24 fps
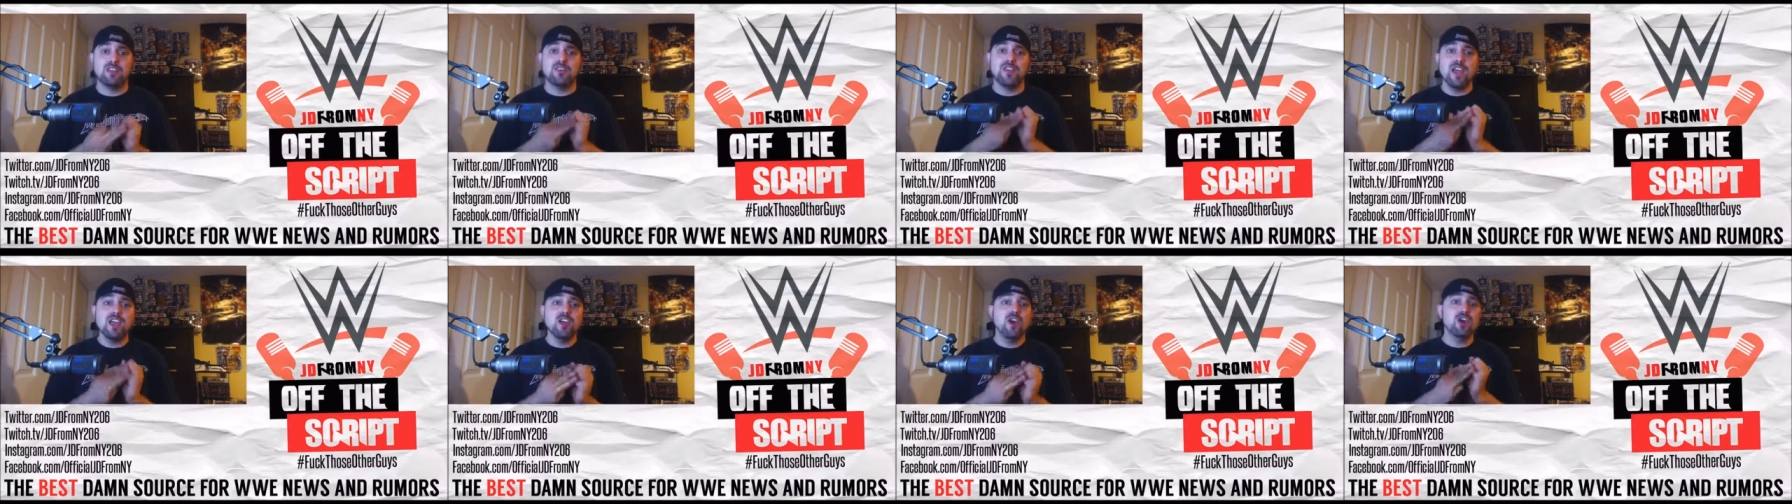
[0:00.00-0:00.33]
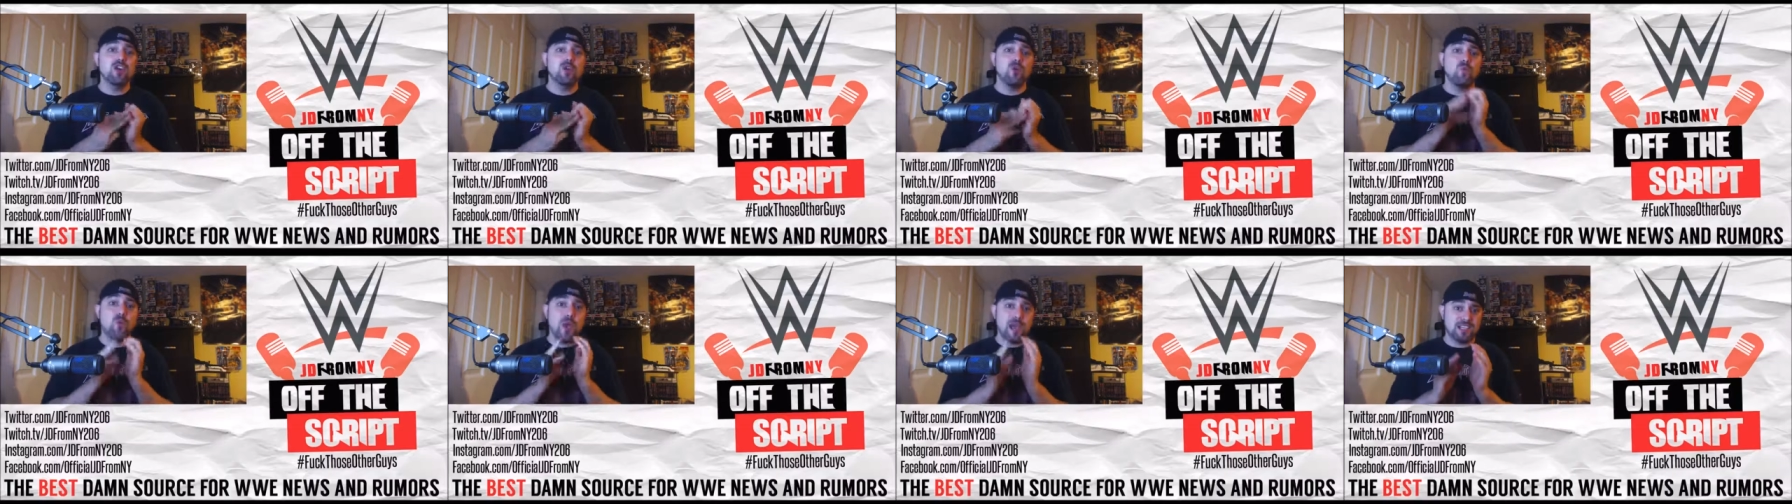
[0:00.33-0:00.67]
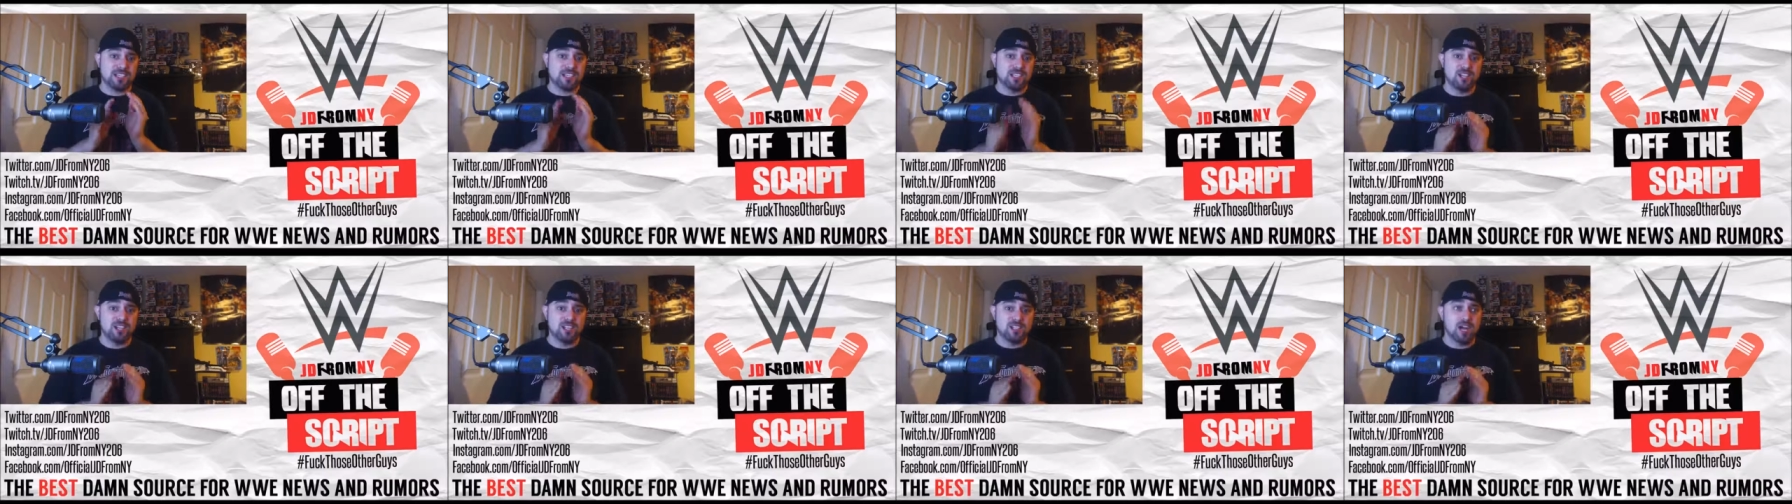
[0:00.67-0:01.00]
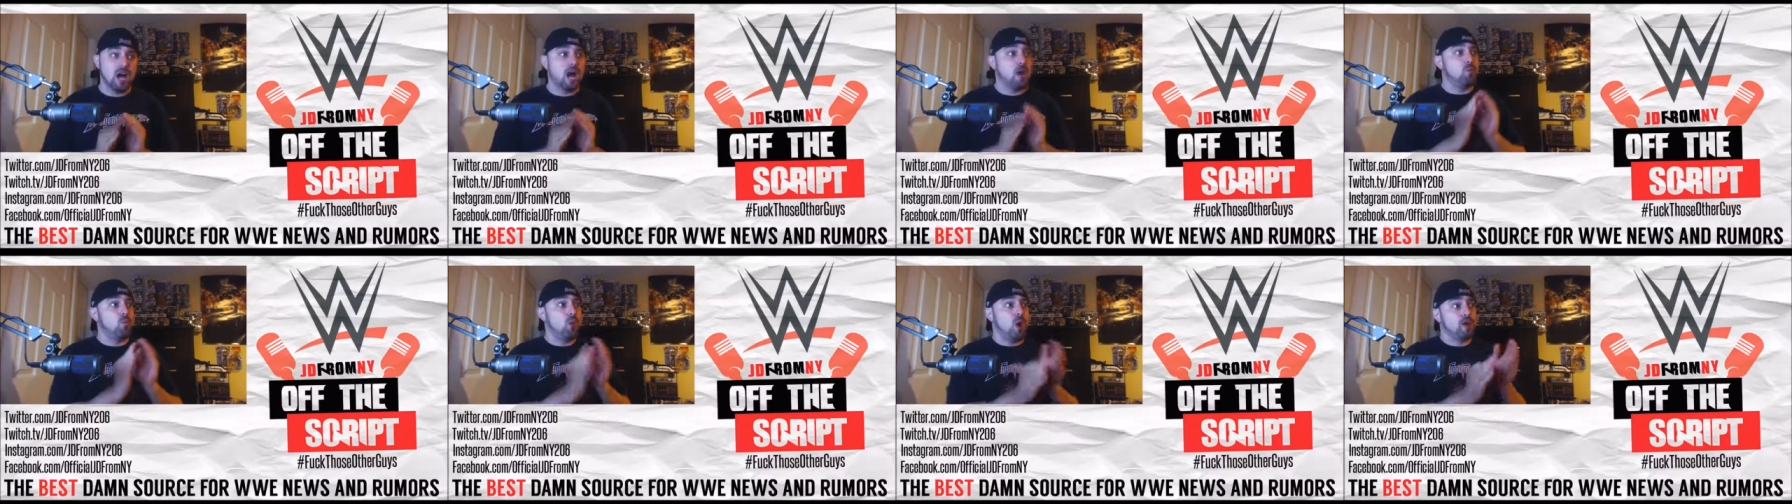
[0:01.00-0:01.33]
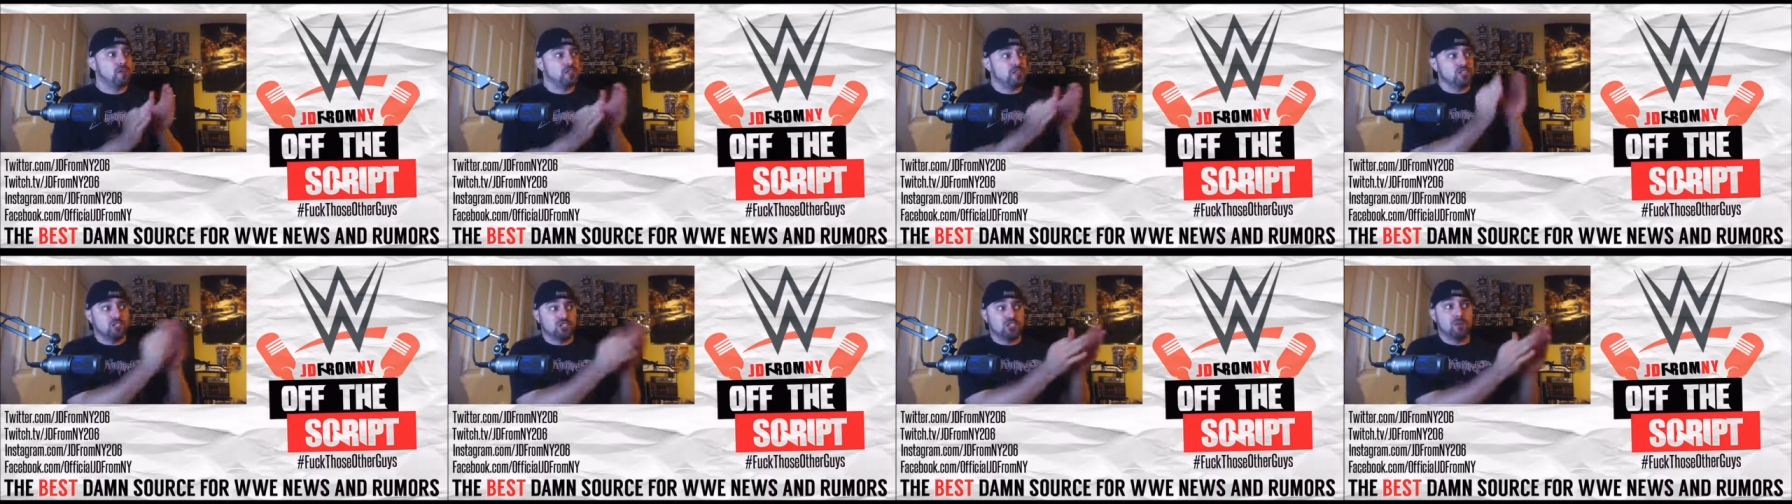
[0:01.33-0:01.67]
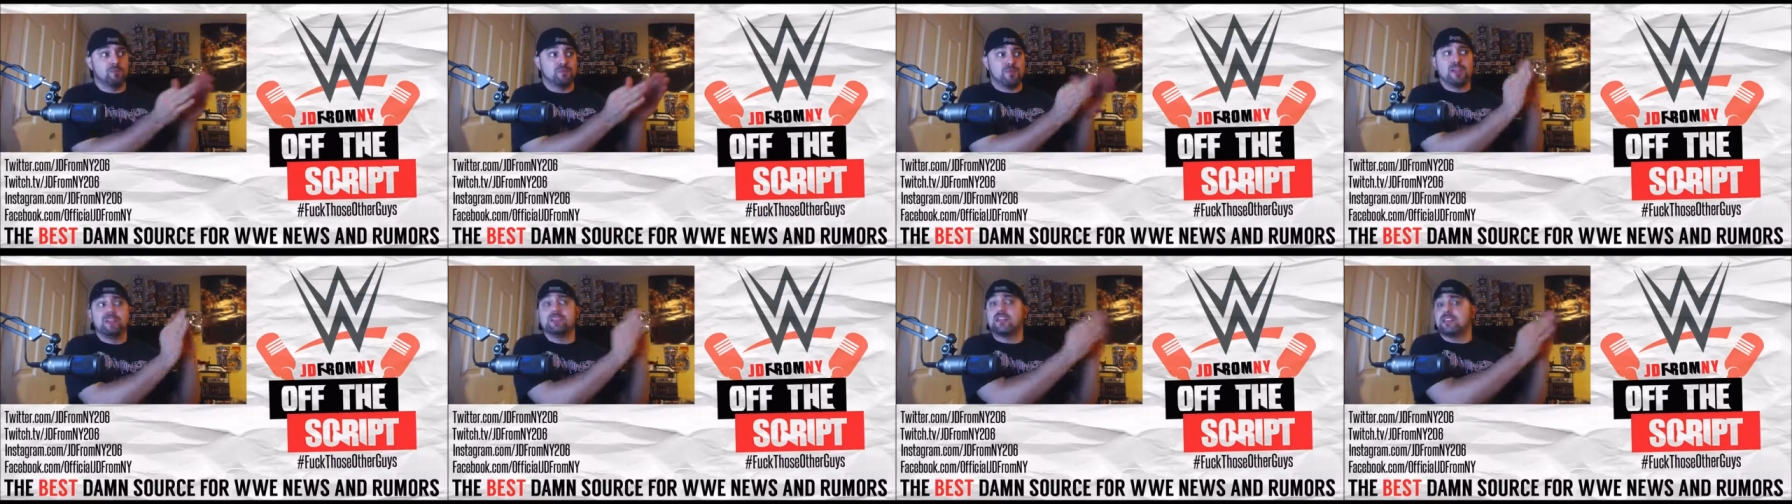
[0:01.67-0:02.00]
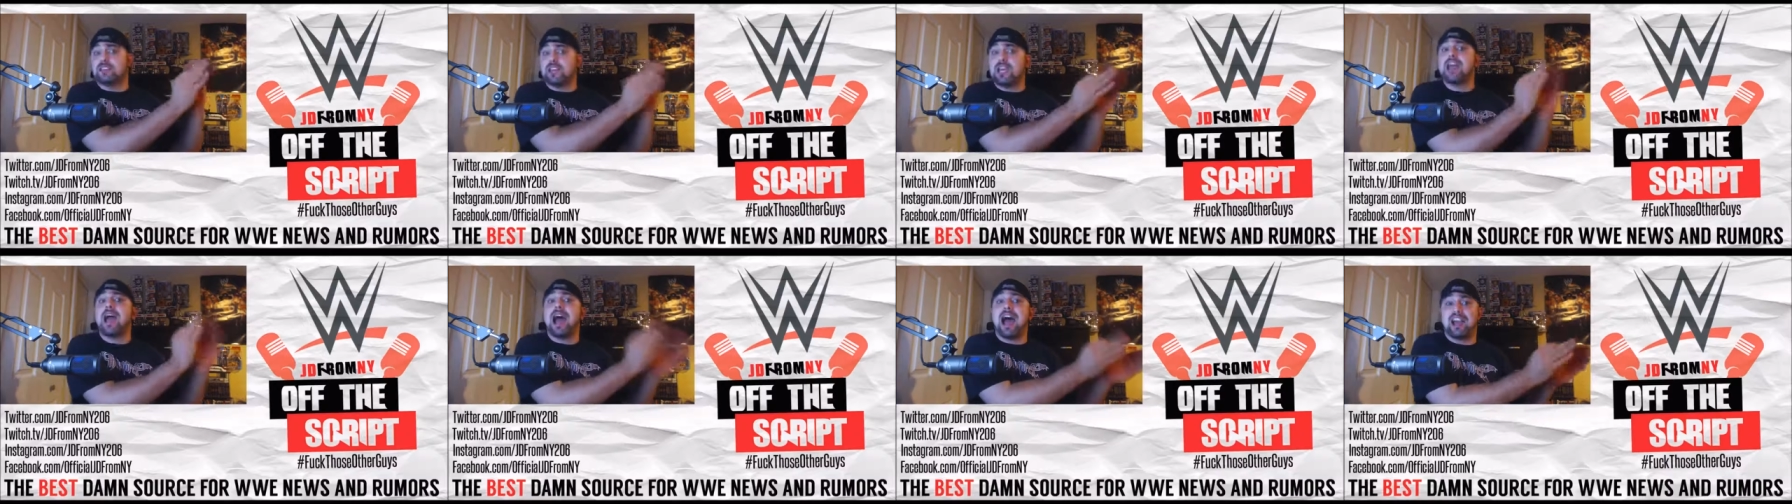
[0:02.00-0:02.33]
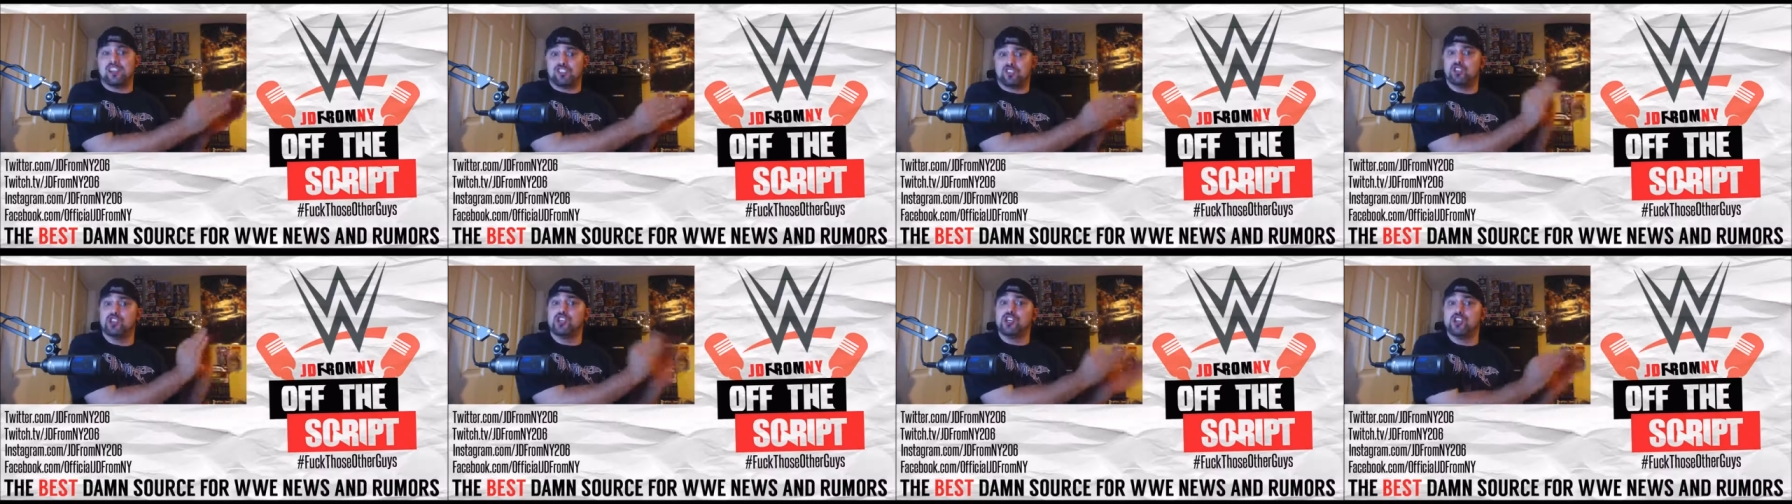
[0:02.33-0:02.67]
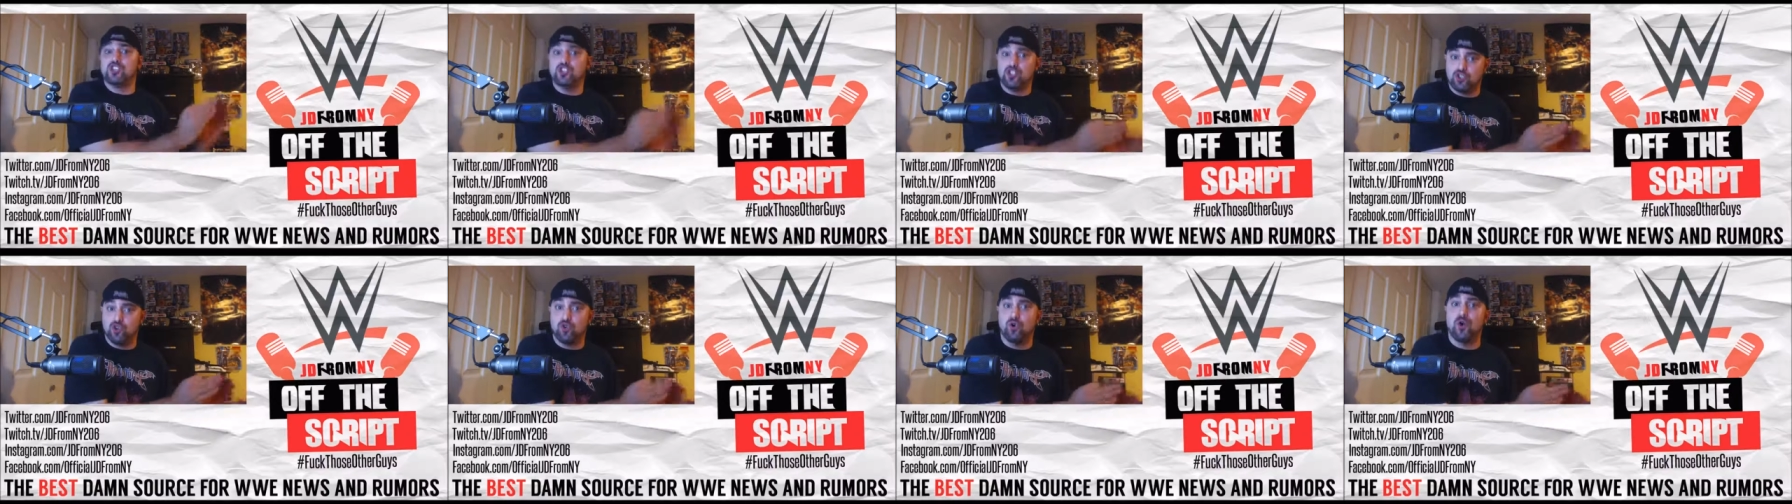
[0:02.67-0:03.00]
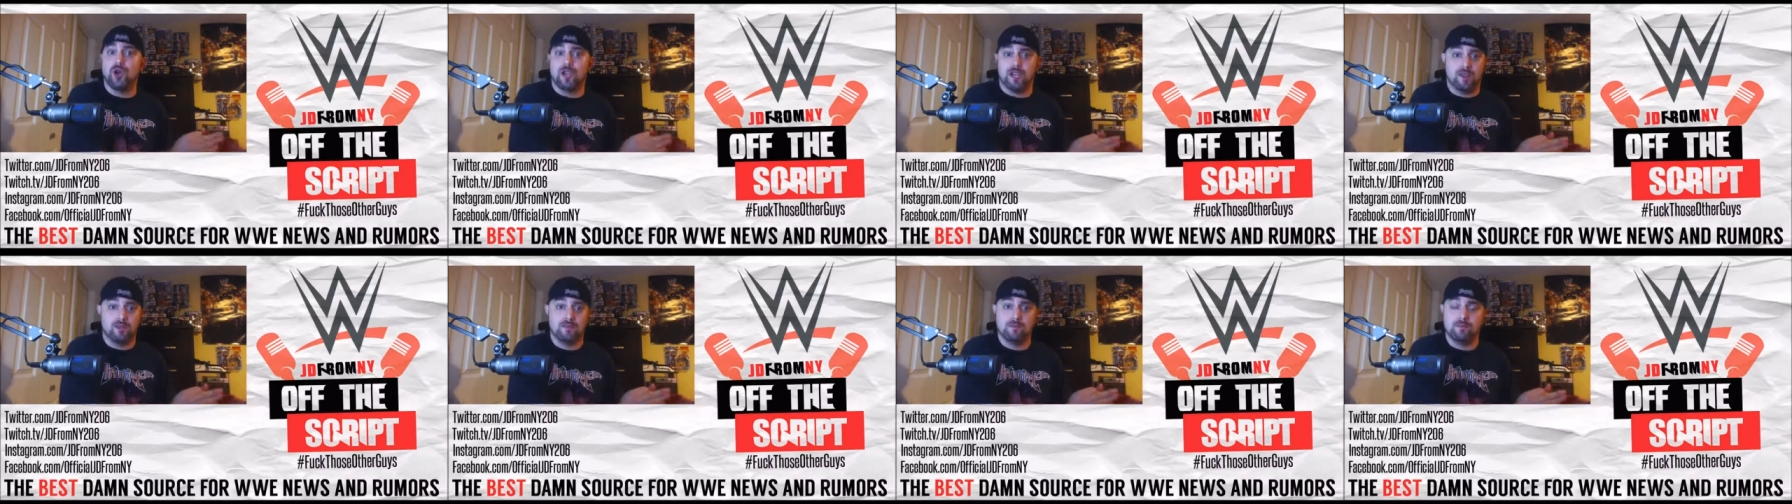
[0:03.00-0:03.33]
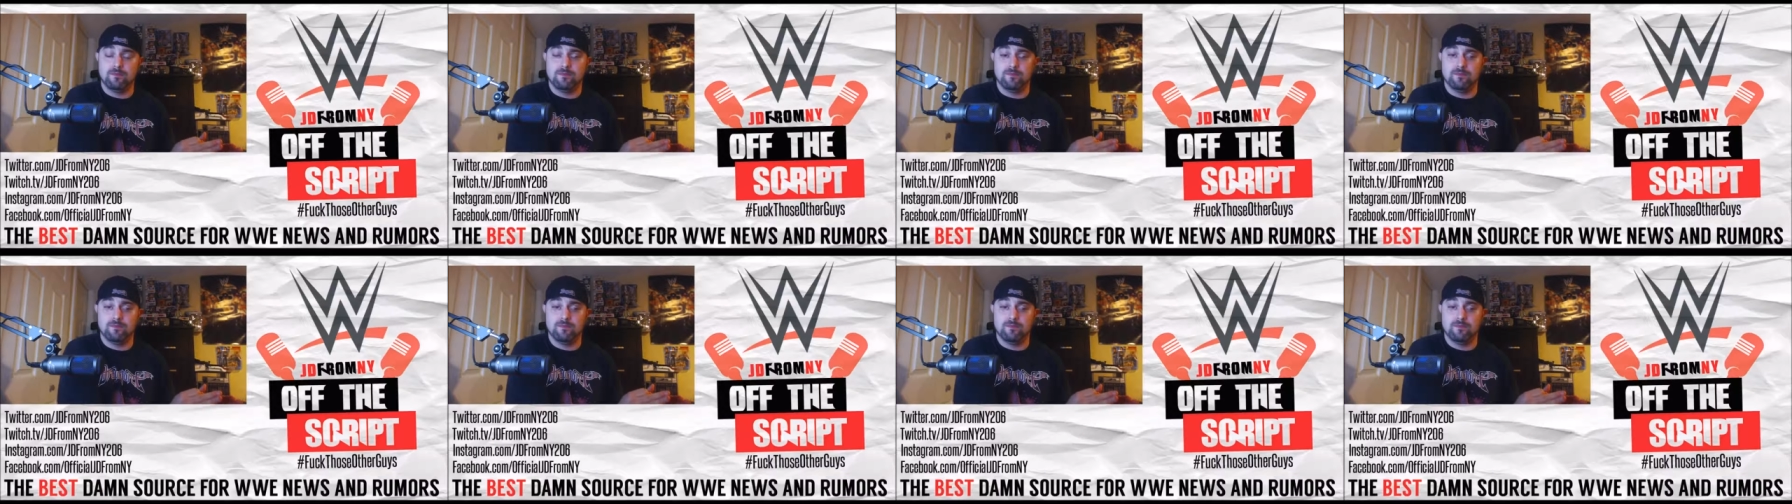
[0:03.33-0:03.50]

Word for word: they're going to waste their time watching something that they actually enjoy